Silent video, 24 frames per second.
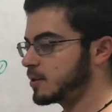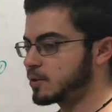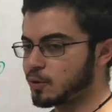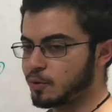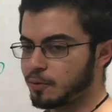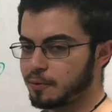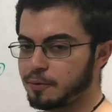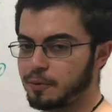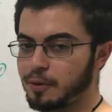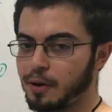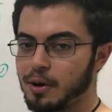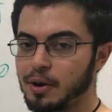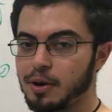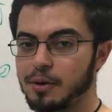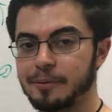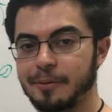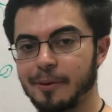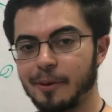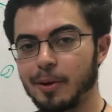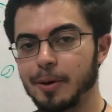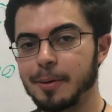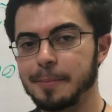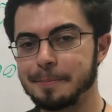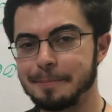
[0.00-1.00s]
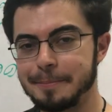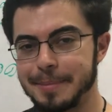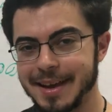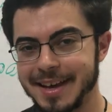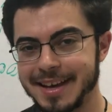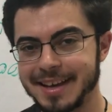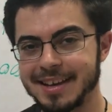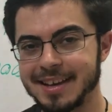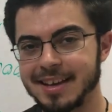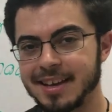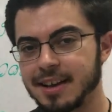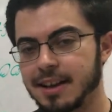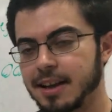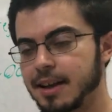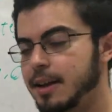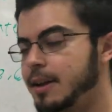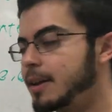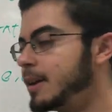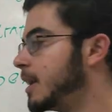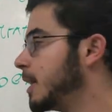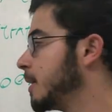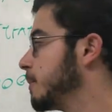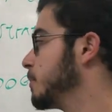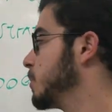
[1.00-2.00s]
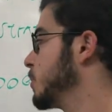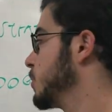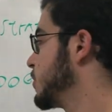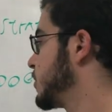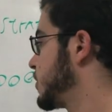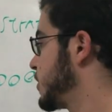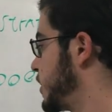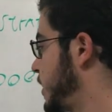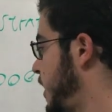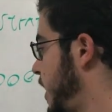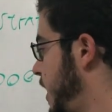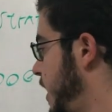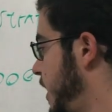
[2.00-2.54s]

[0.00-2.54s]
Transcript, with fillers: these are very, very big numbers.